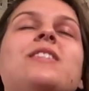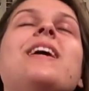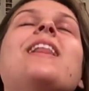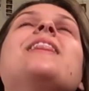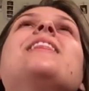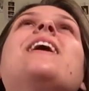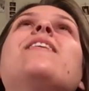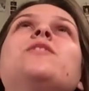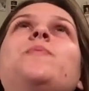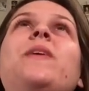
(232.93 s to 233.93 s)
as I
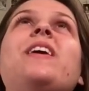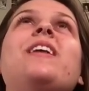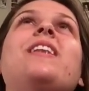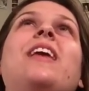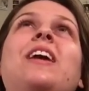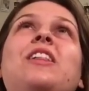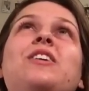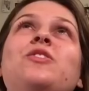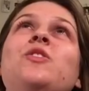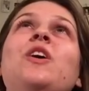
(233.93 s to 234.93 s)
love speaking
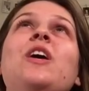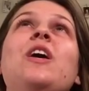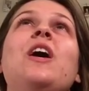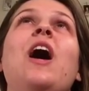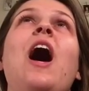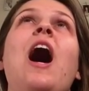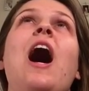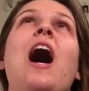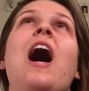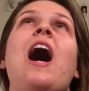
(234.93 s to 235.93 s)
English,
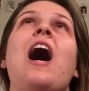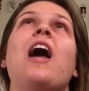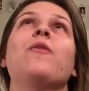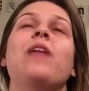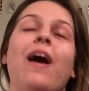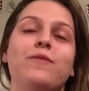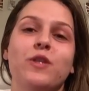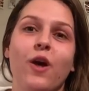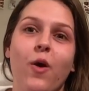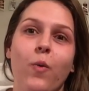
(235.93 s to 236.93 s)
I would have to
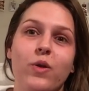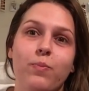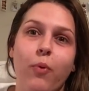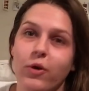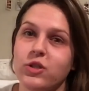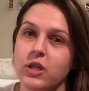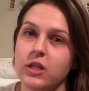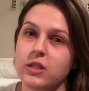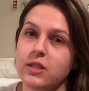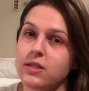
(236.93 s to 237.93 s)
go with
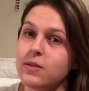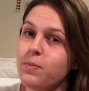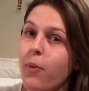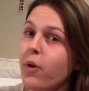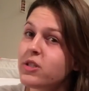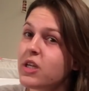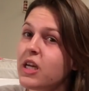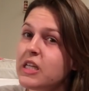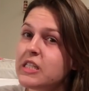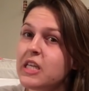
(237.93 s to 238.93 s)
Portuguese, because
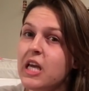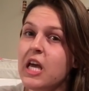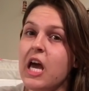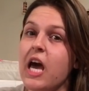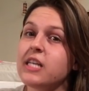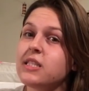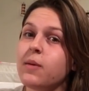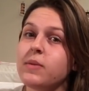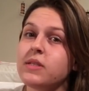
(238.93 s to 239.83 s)
Portuguese has some